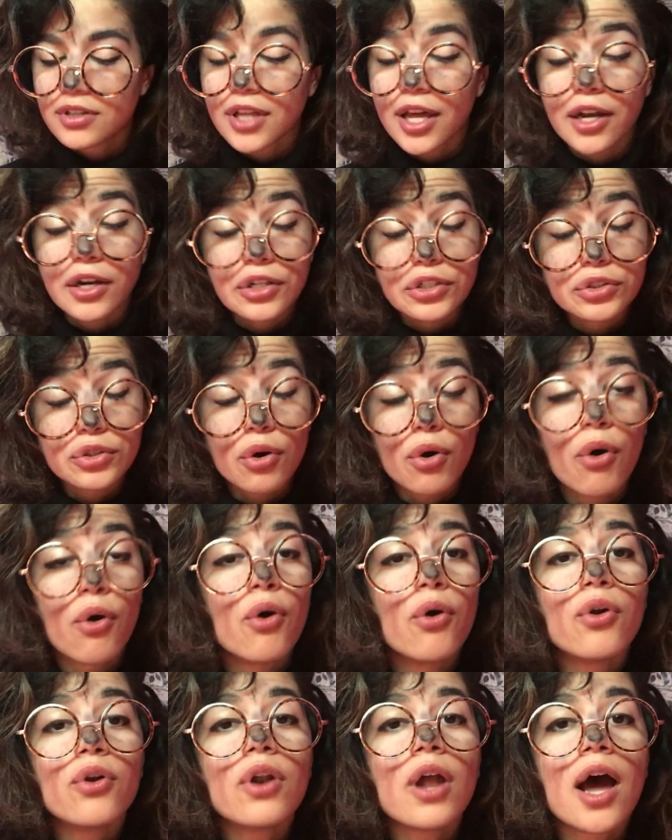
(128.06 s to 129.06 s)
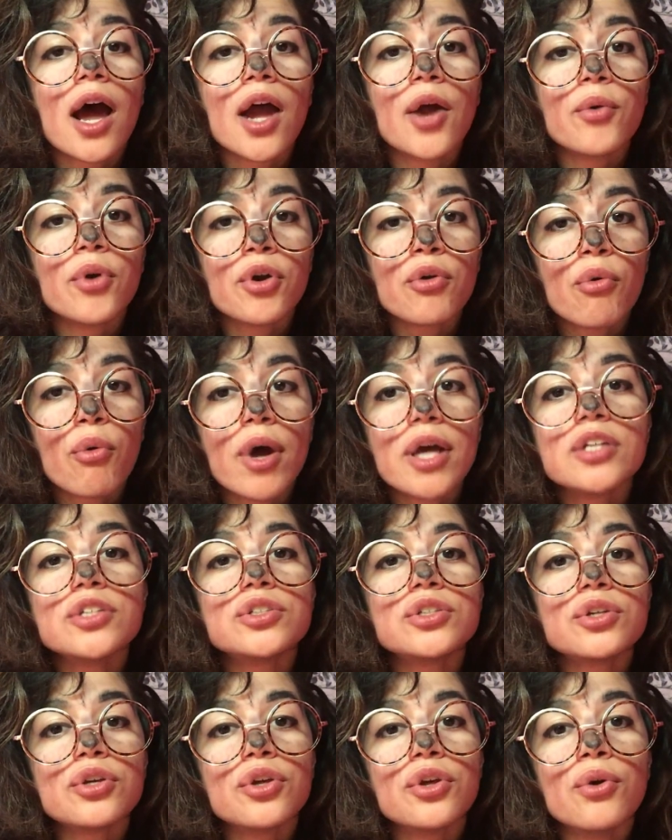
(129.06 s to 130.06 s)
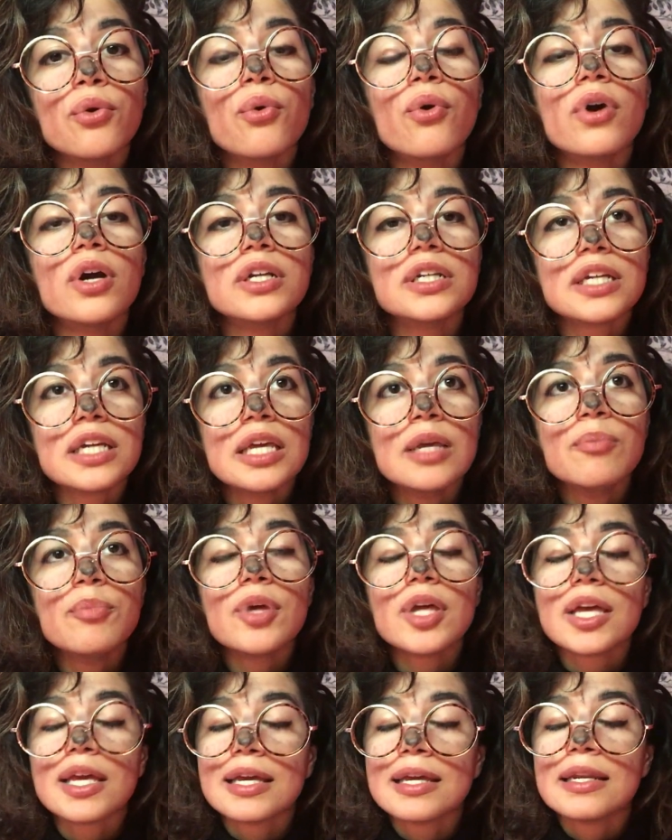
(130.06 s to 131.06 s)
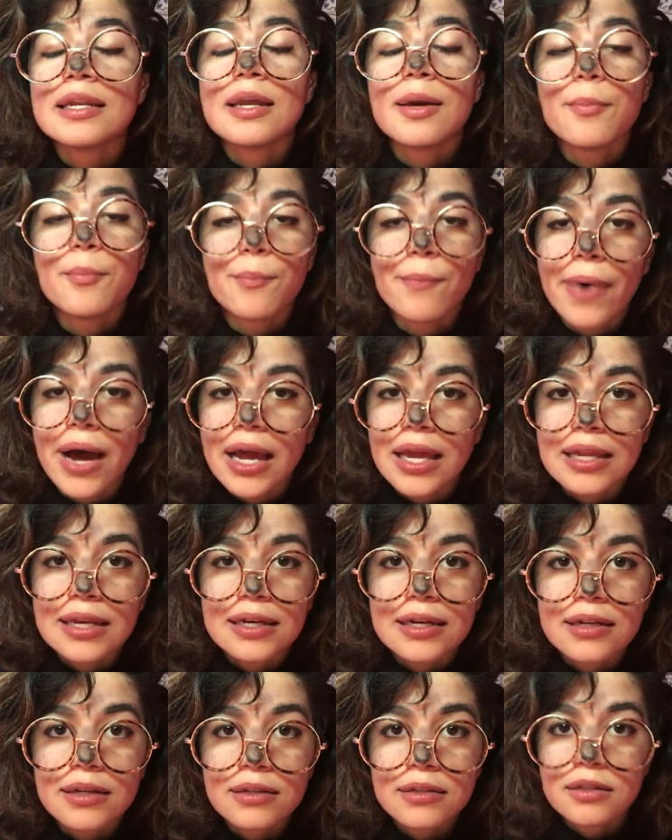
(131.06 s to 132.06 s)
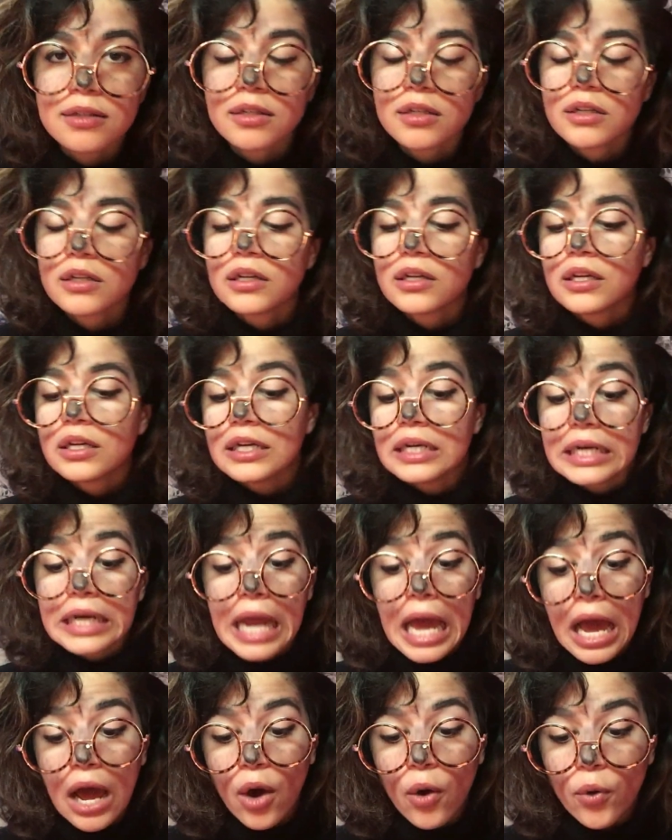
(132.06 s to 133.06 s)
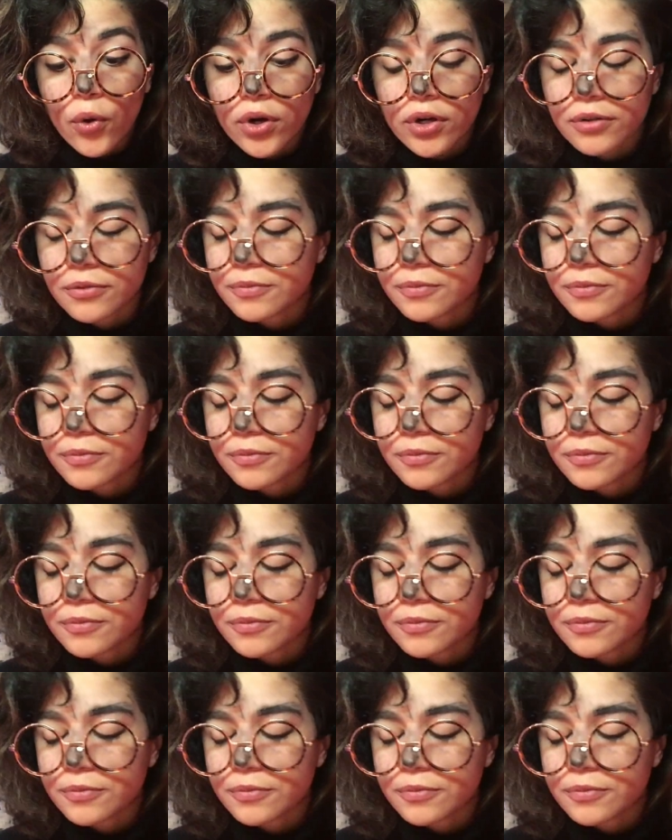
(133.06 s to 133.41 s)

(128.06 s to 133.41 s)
That is all I request you keep in mind. Now,